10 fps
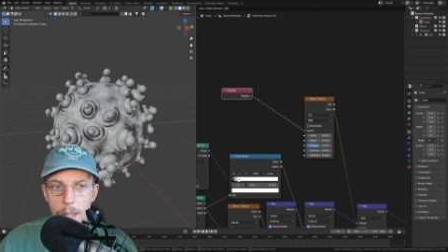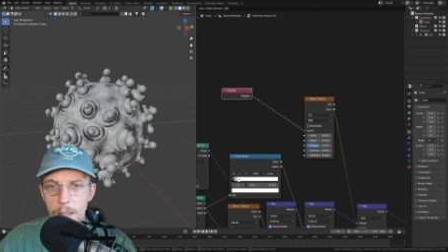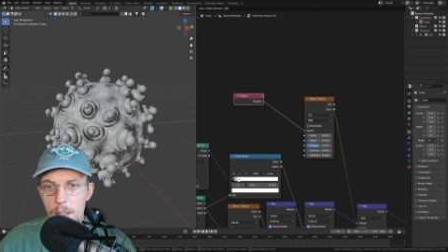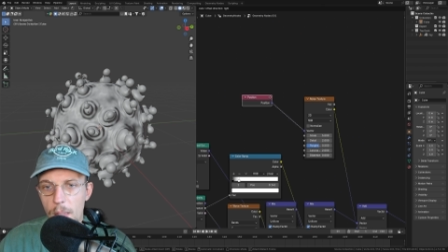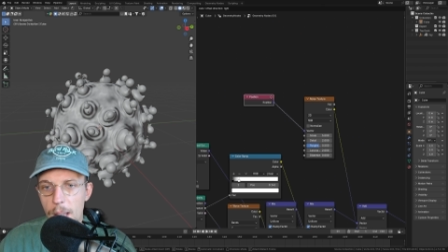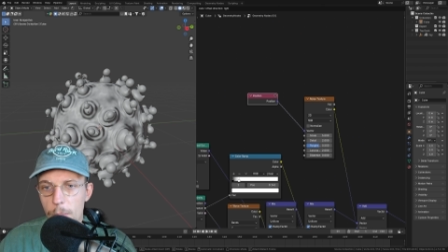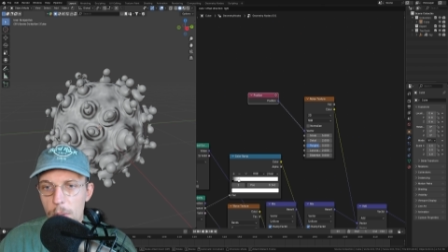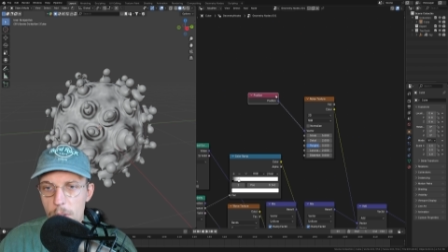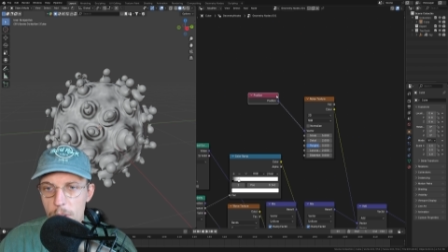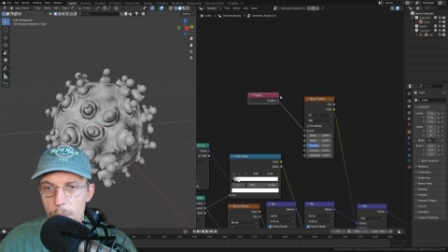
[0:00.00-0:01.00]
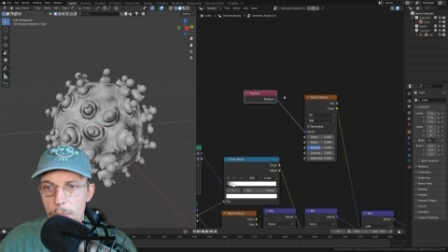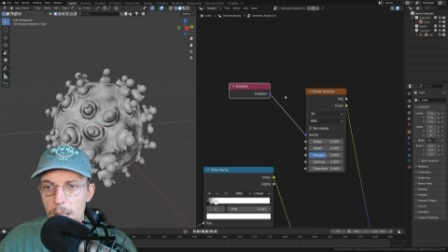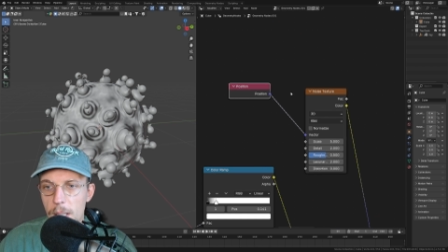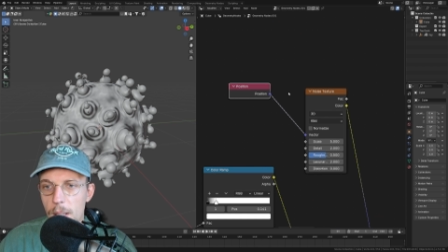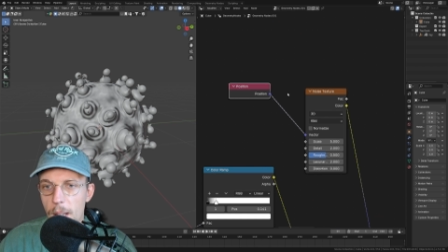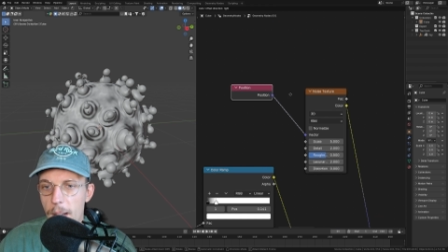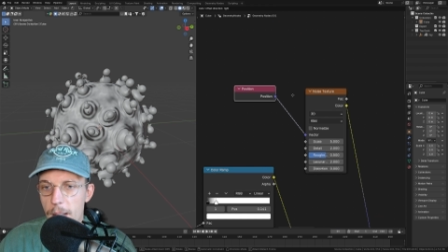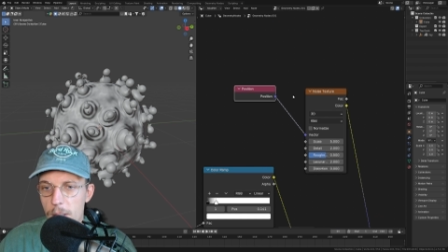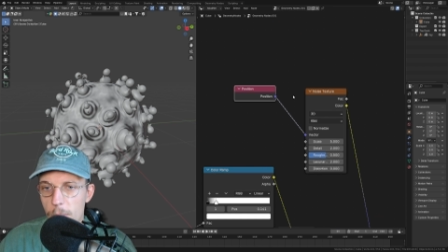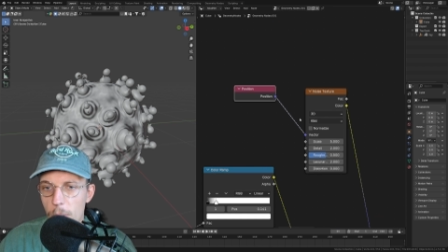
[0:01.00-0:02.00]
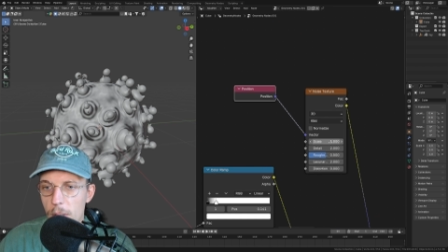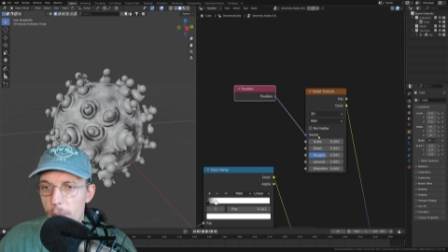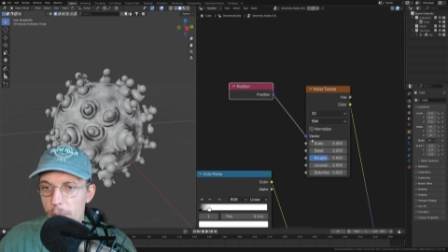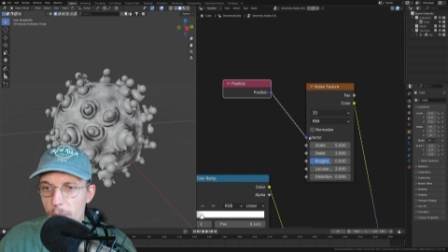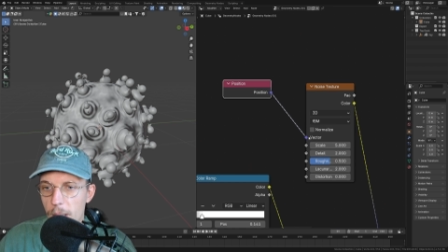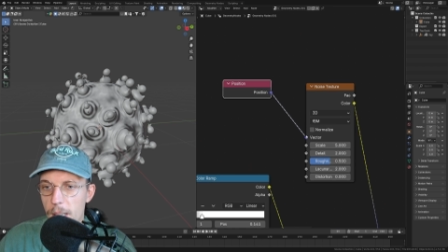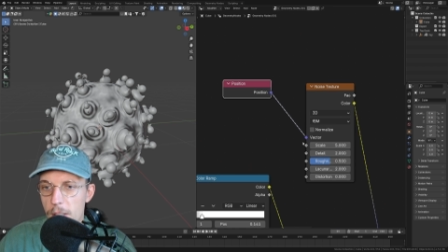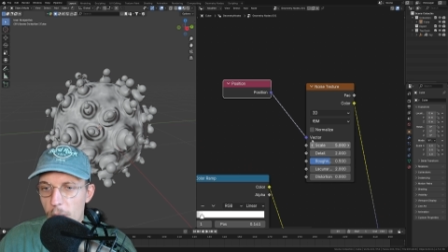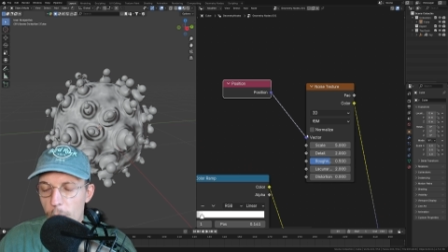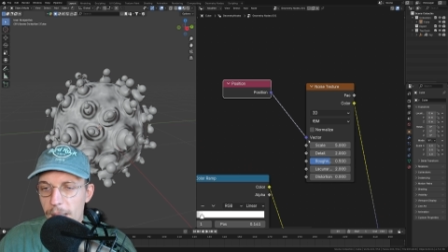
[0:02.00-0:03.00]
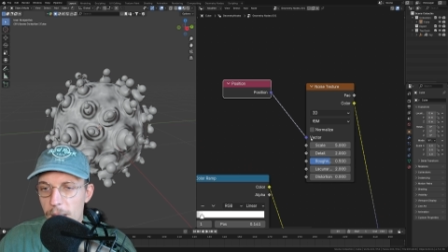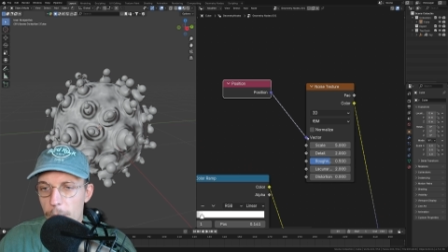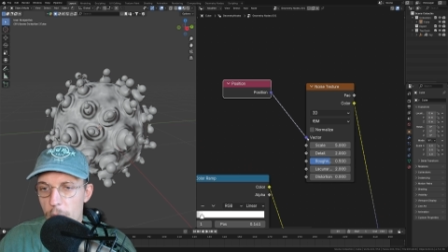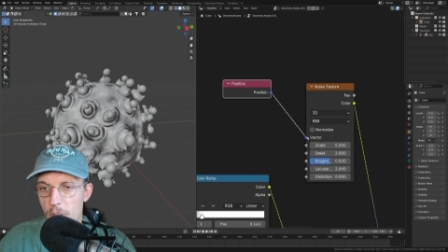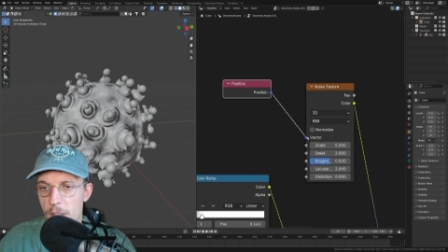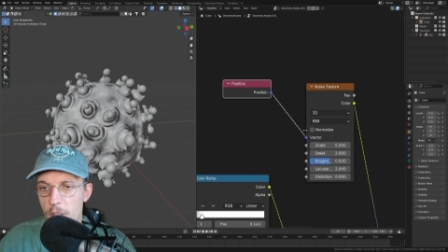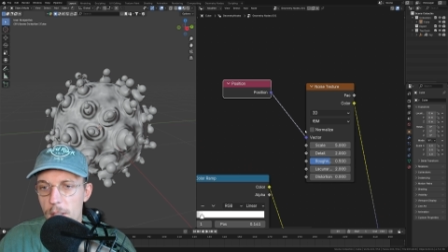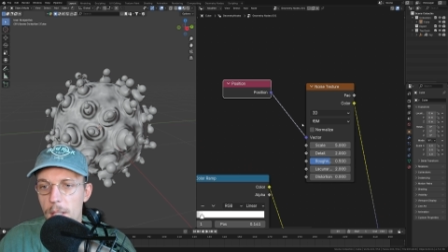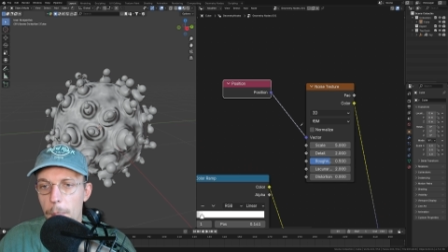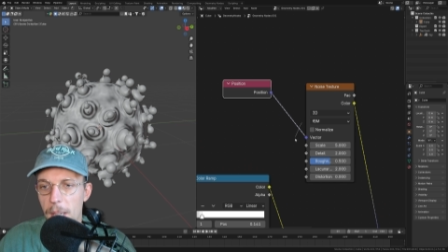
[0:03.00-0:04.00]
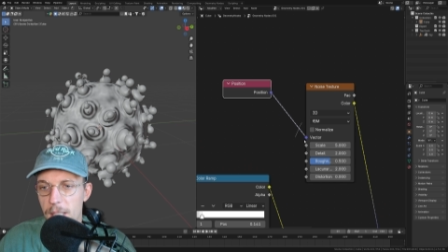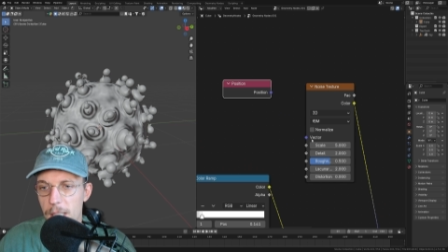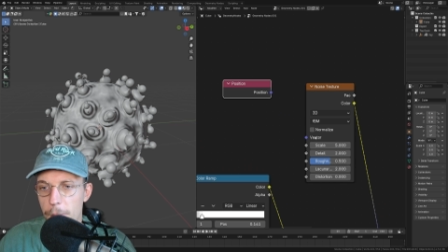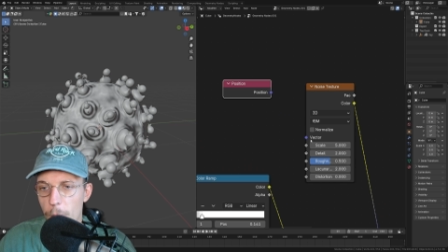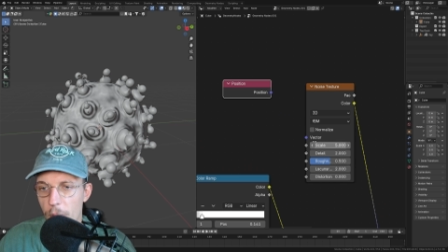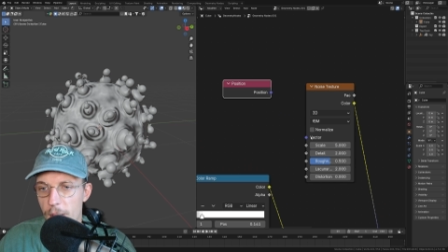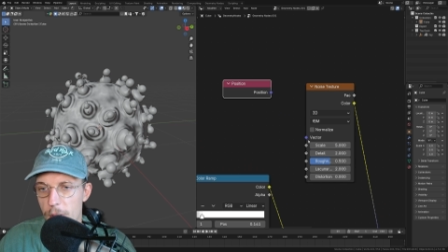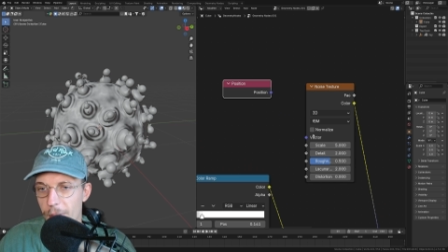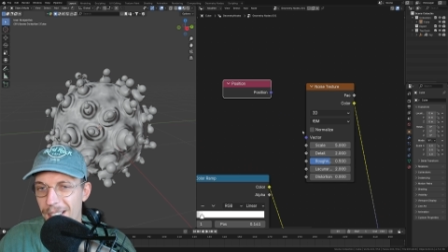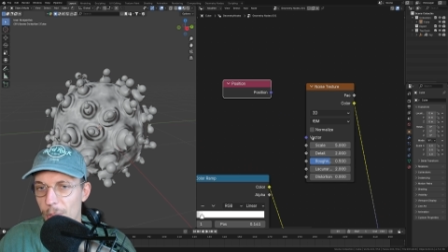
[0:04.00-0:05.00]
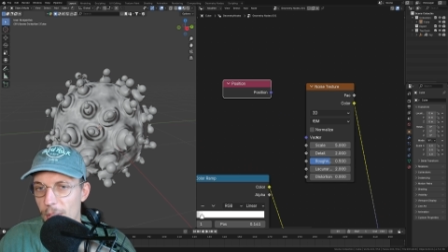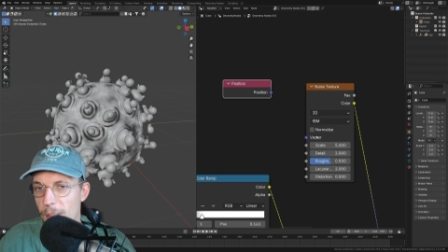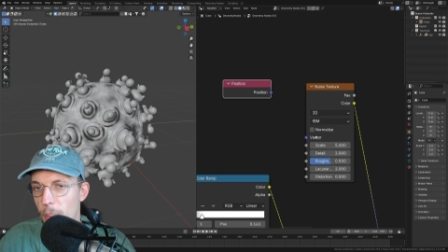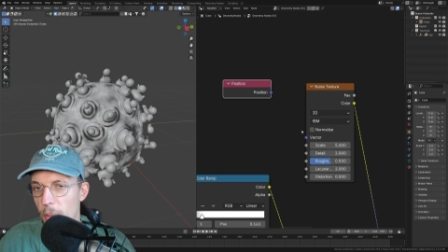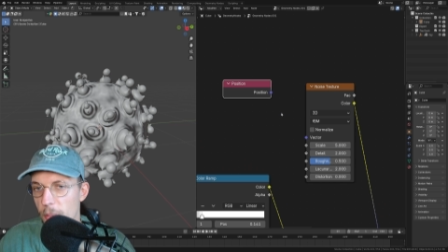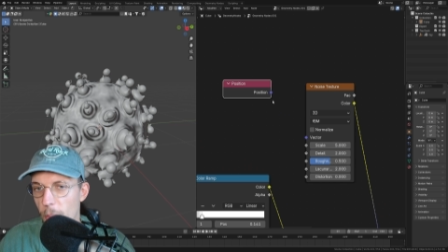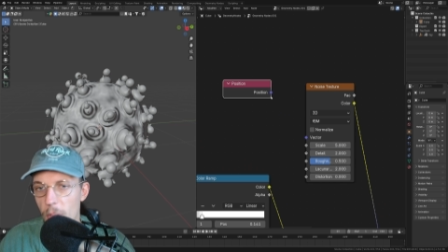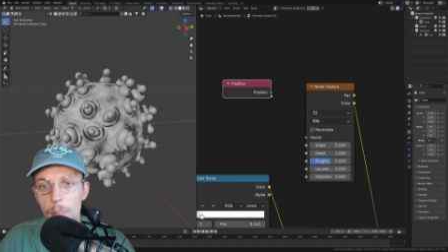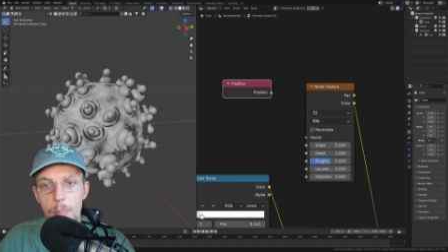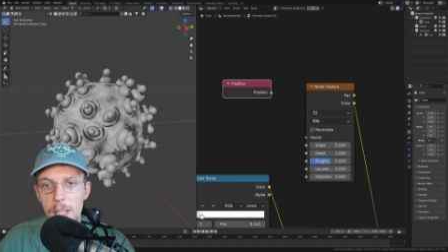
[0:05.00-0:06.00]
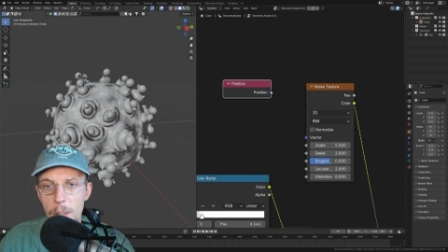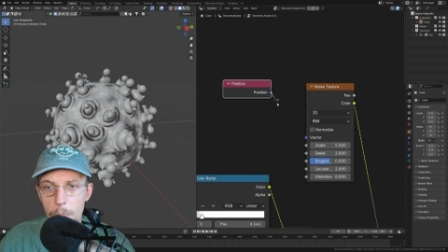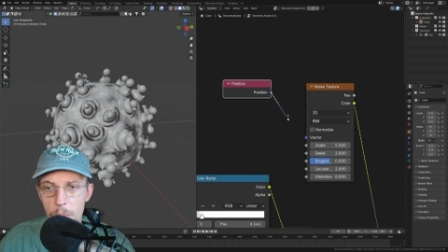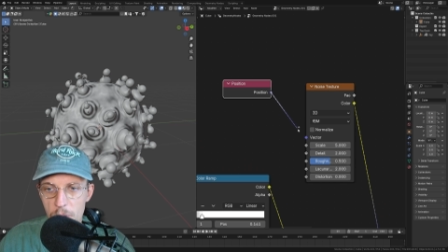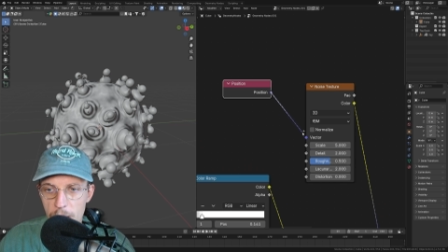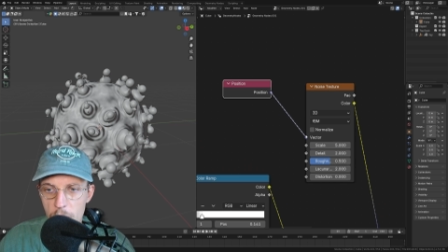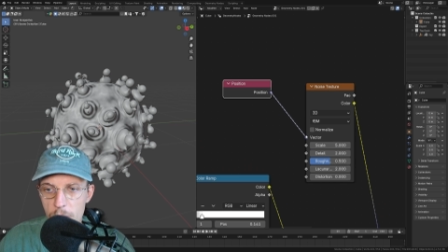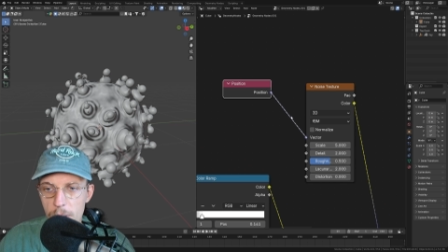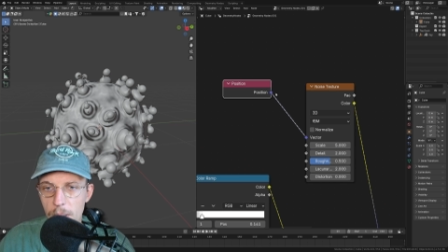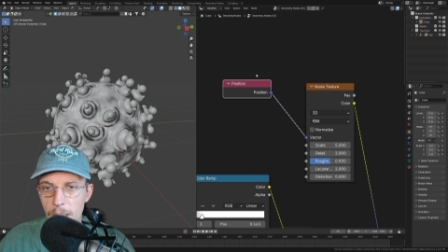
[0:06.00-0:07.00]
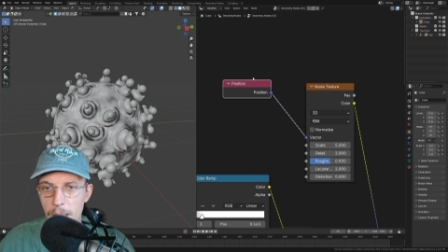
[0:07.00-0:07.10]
And that will just mean that, well, it is already the position. That by default, this vector input will be the position.